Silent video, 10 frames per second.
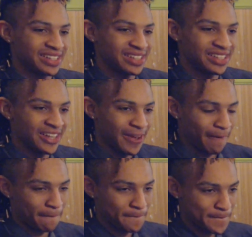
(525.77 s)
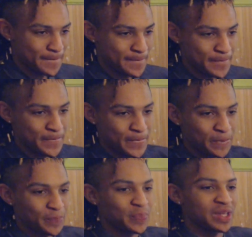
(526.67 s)
yeah.
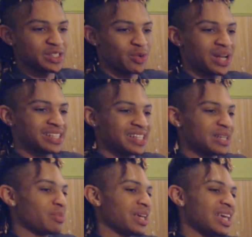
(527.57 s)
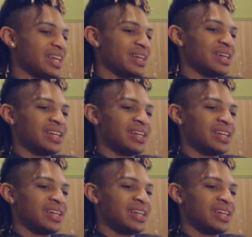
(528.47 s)
So what I said in the beginning,